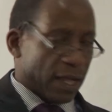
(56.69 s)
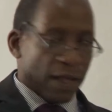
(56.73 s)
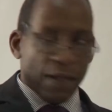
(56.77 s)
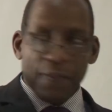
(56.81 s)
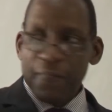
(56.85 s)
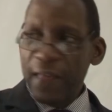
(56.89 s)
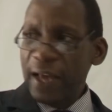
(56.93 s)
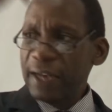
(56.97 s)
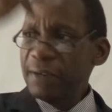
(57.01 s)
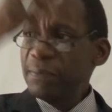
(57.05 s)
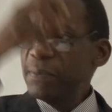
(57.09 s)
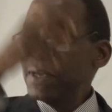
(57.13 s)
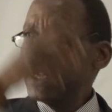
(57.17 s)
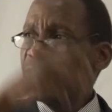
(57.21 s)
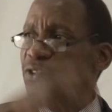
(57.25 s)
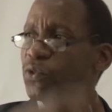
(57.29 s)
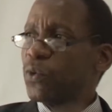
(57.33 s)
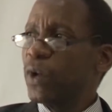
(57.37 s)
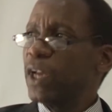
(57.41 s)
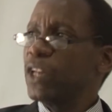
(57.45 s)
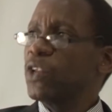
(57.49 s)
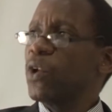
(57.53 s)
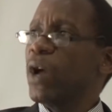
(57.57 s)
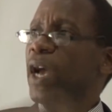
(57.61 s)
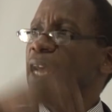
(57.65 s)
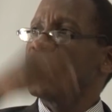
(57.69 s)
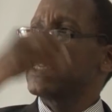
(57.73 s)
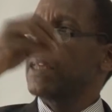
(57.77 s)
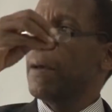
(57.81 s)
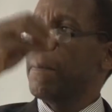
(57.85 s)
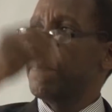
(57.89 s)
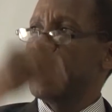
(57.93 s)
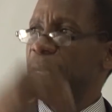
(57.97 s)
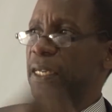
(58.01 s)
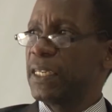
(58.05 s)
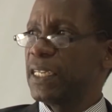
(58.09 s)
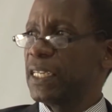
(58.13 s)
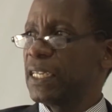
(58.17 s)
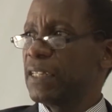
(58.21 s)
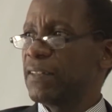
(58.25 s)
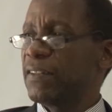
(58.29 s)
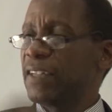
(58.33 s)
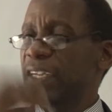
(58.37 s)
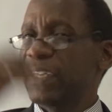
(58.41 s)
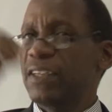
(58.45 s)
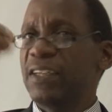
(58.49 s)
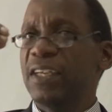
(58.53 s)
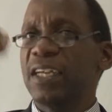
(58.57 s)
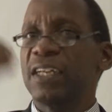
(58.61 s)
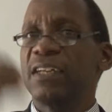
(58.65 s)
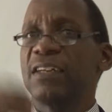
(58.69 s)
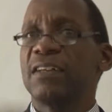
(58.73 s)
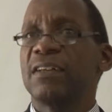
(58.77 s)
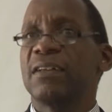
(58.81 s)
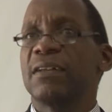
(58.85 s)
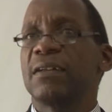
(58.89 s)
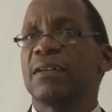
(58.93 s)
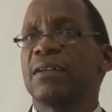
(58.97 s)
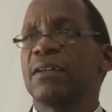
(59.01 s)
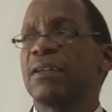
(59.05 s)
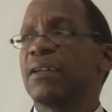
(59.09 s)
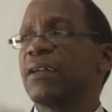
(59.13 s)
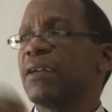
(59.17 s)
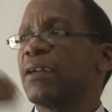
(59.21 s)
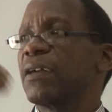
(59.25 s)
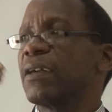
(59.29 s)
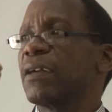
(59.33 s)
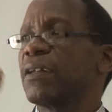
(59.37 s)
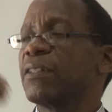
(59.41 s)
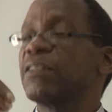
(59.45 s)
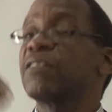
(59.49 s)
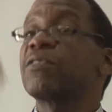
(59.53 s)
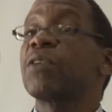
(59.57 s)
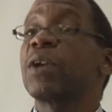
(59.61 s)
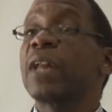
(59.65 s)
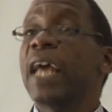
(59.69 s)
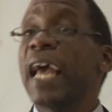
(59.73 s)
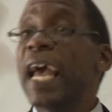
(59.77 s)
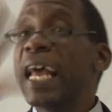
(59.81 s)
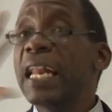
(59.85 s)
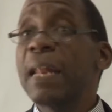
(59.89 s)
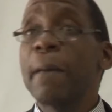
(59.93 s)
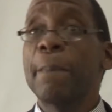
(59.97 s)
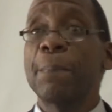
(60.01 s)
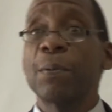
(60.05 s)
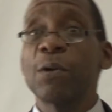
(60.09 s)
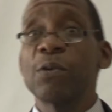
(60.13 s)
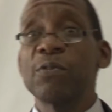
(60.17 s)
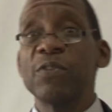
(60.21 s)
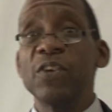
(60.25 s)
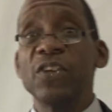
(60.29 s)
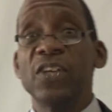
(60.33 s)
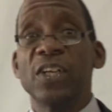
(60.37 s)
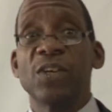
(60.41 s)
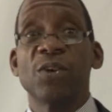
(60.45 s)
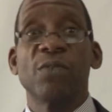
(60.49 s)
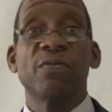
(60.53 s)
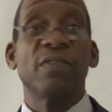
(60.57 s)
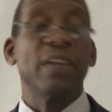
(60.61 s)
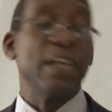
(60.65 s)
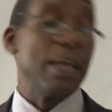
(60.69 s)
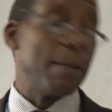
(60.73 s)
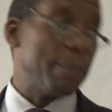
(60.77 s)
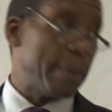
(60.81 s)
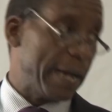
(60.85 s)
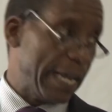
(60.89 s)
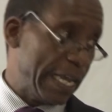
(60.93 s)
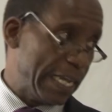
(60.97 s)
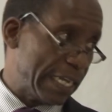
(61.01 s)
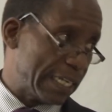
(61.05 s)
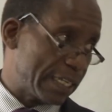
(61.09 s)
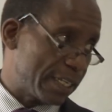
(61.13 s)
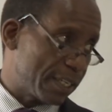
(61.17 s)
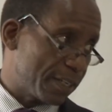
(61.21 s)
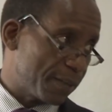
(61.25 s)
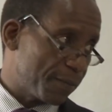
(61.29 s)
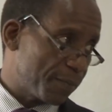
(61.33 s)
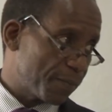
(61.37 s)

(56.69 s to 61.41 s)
That means when you are interpreting section so any provision of the Labour Act.